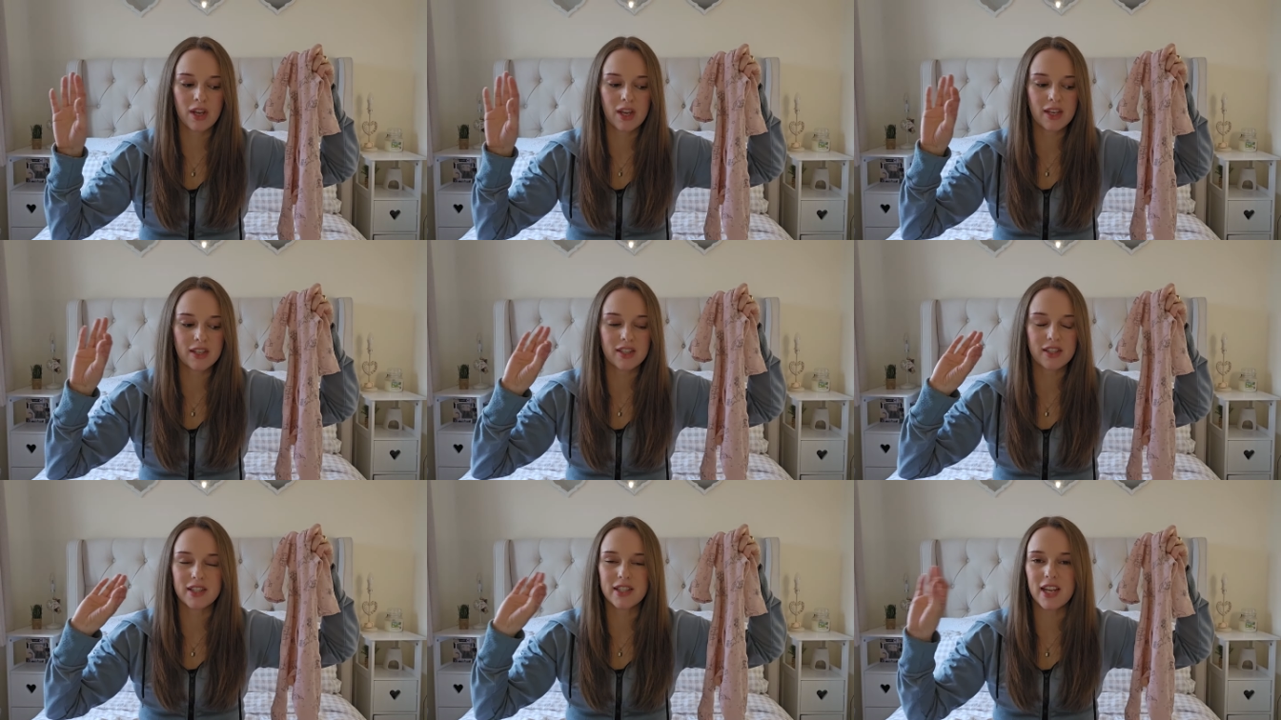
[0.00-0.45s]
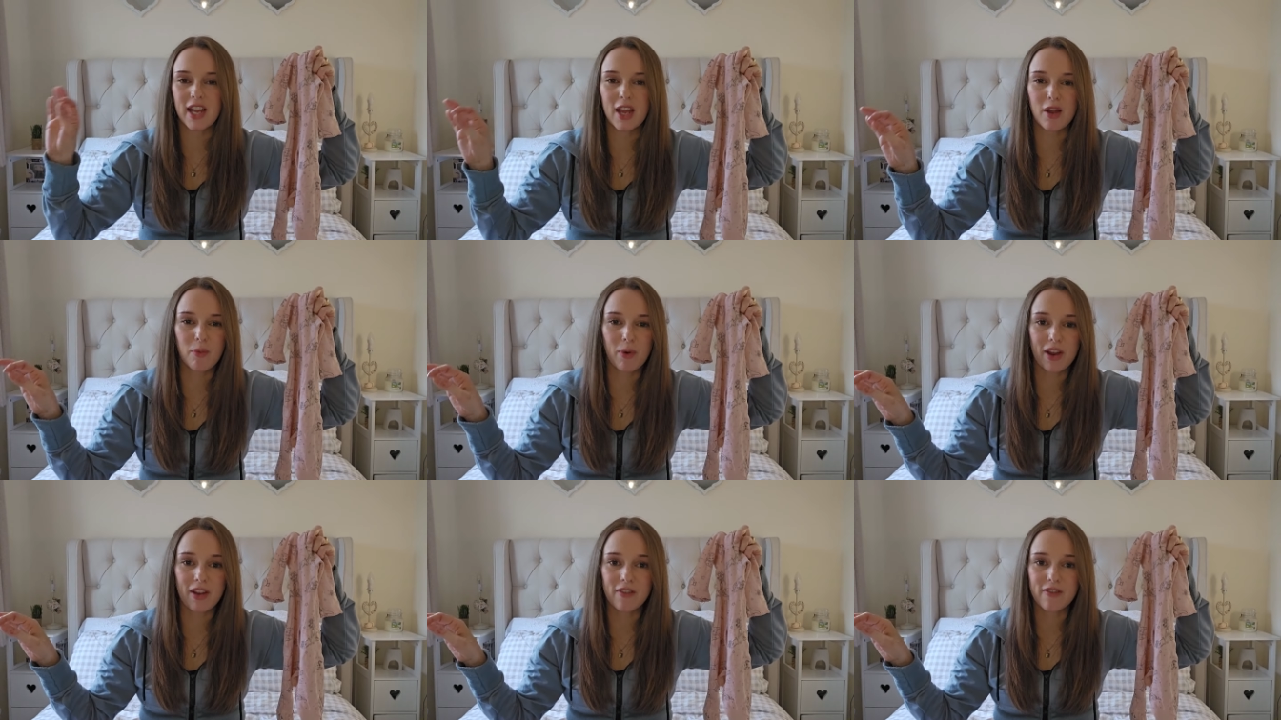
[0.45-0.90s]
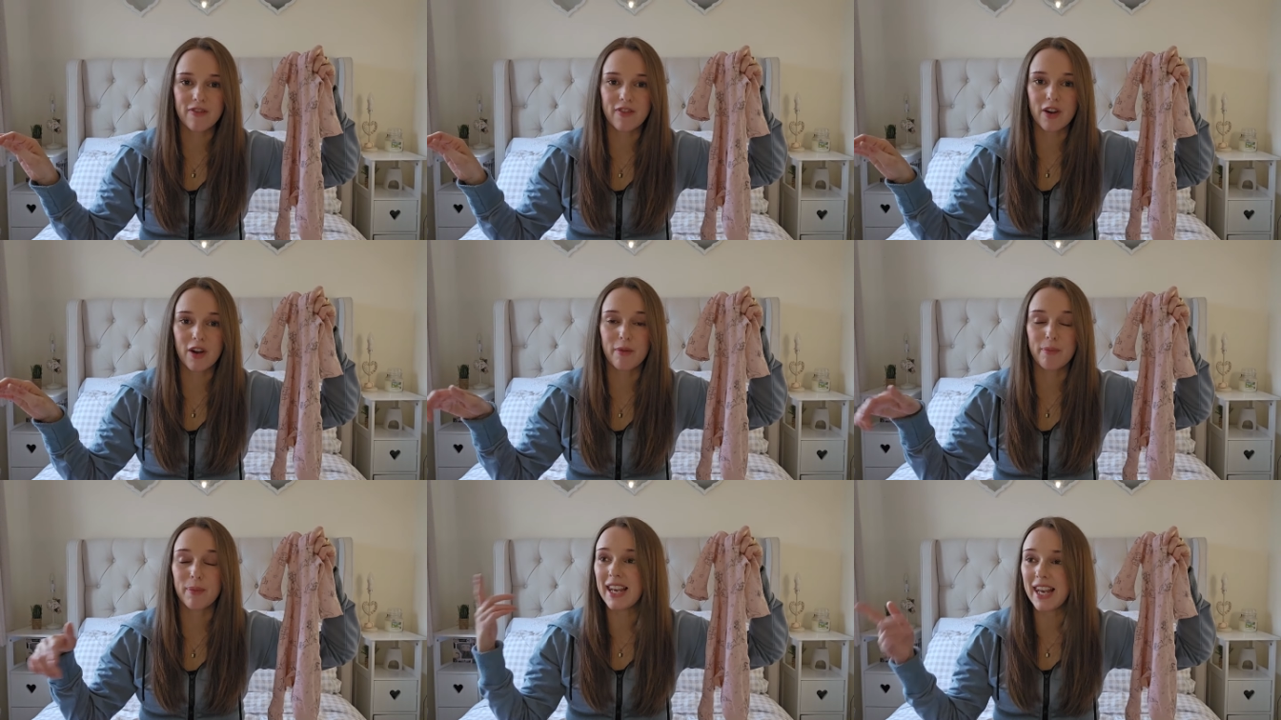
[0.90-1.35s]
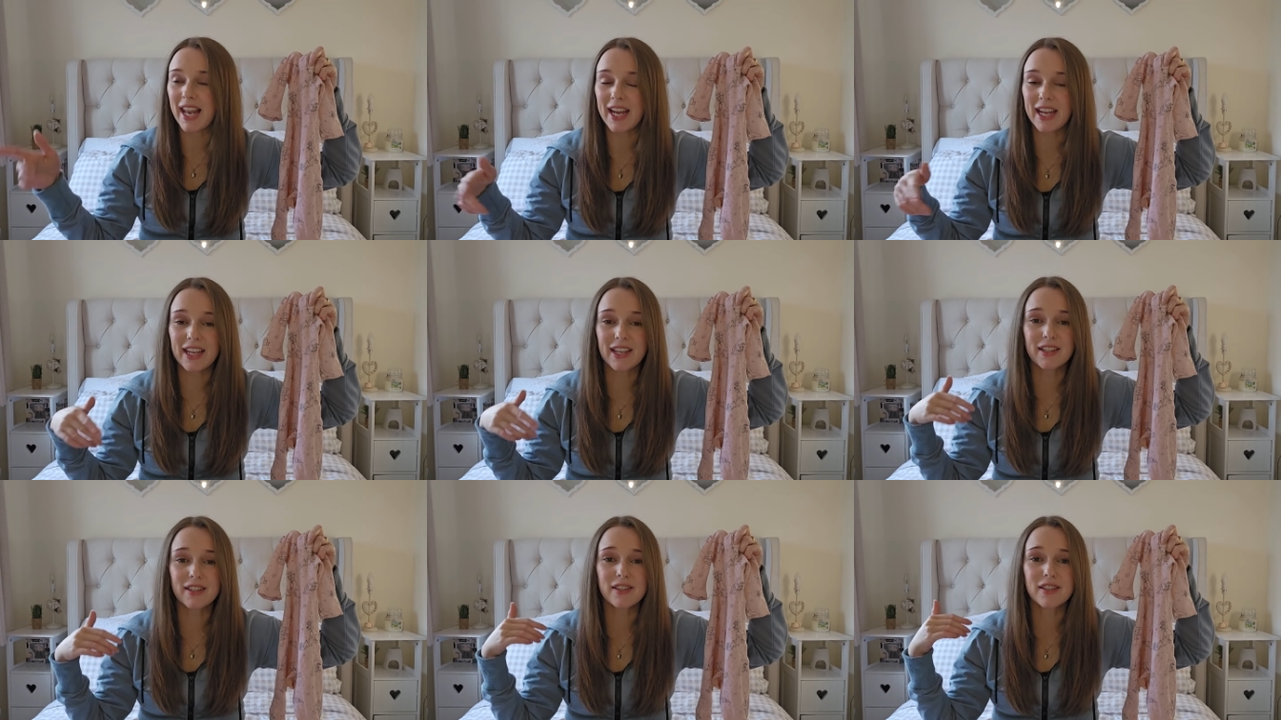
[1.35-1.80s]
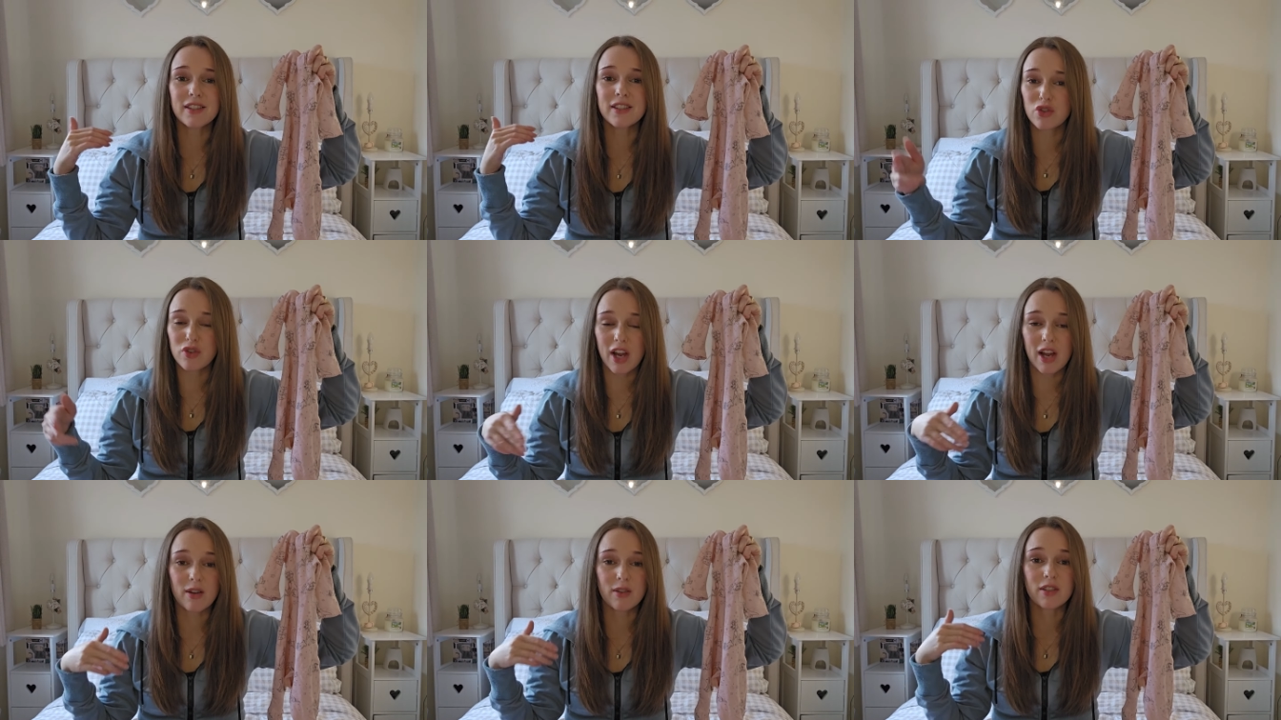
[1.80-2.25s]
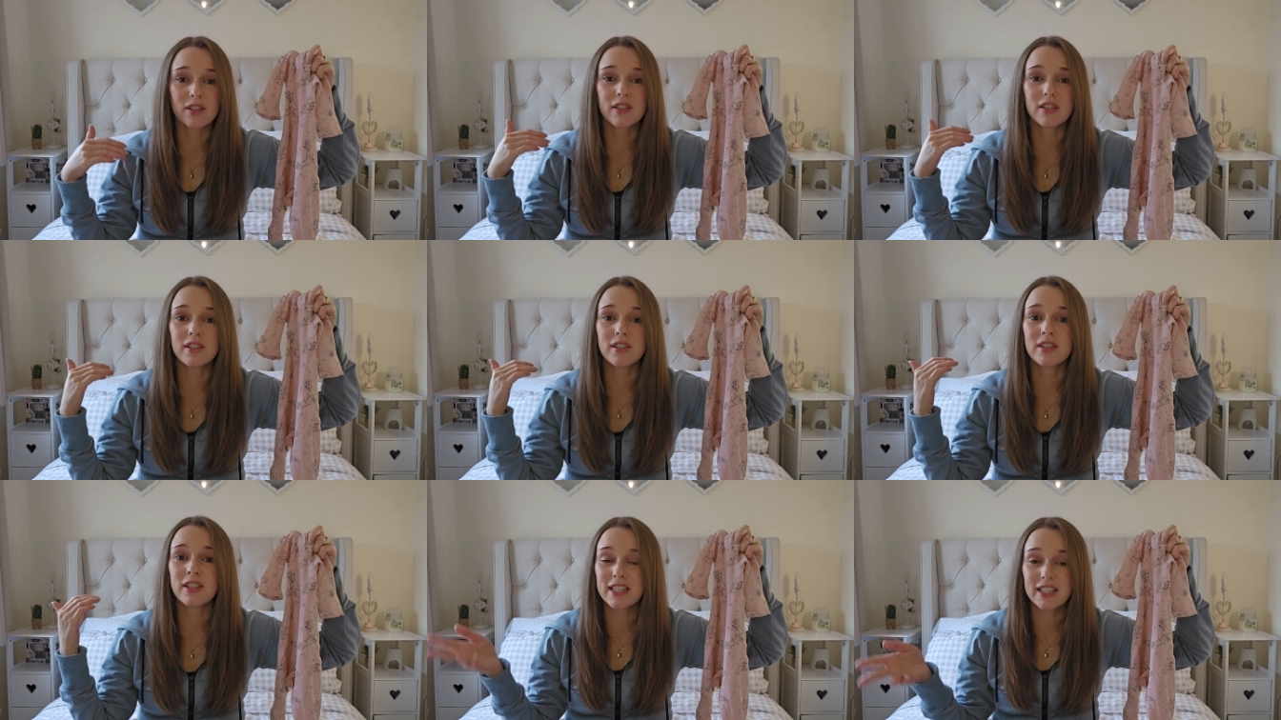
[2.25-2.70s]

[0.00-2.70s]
to stay away from leggings, trousers,